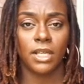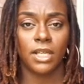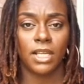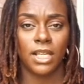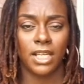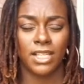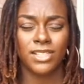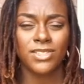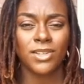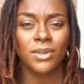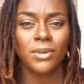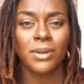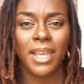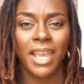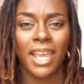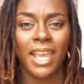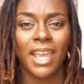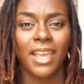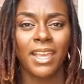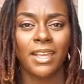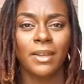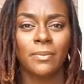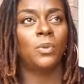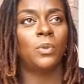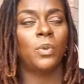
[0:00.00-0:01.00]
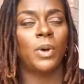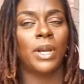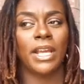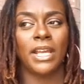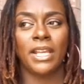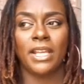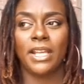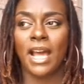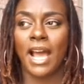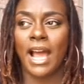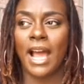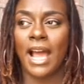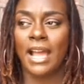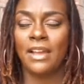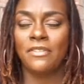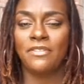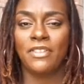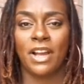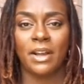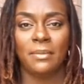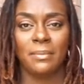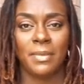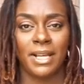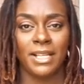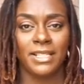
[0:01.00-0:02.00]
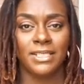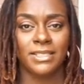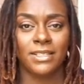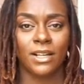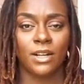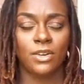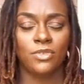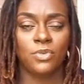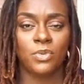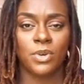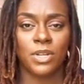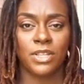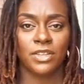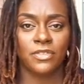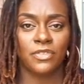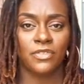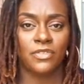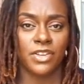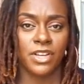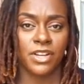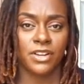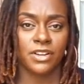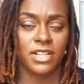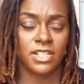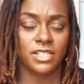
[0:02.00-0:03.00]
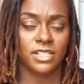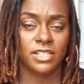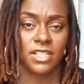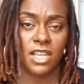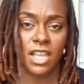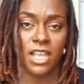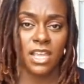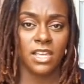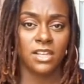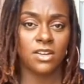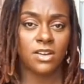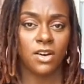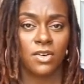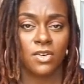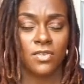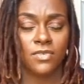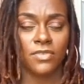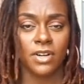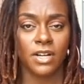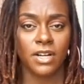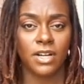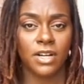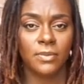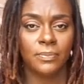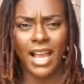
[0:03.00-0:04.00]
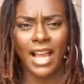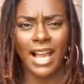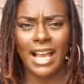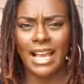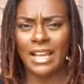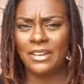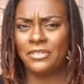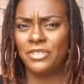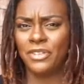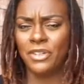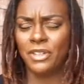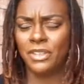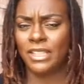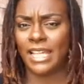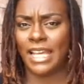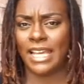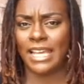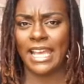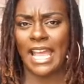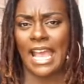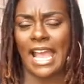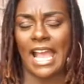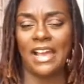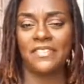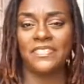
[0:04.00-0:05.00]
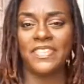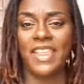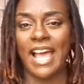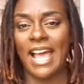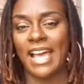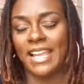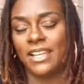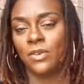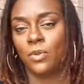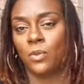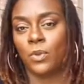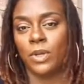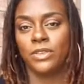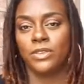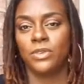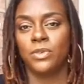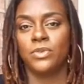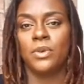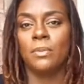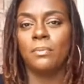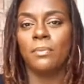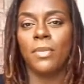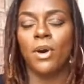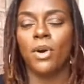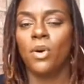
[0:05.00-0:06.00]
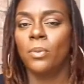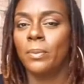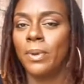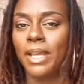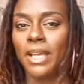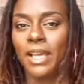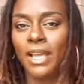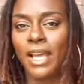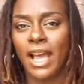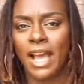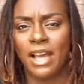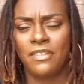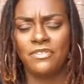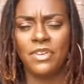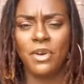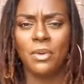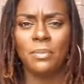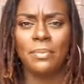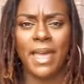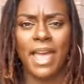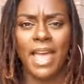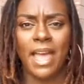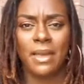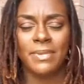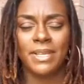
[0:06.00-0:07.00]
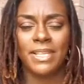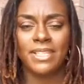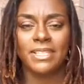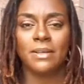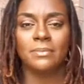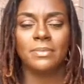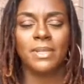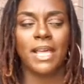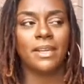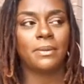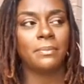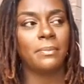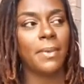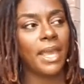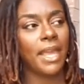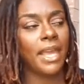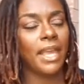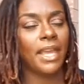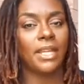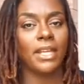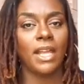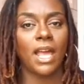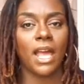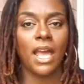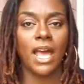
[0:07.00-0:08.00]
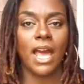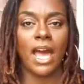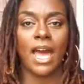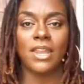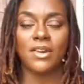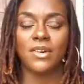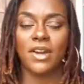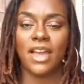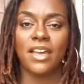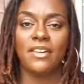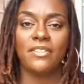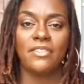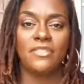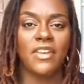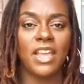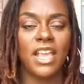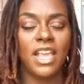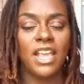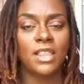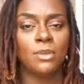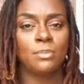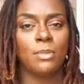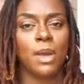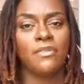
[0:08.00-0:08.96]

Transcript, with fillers: It's okay. When I find myself where the fear is taking over, I feel like after I done went through the moment, I feel bad because I'm like, man, I don't have faith.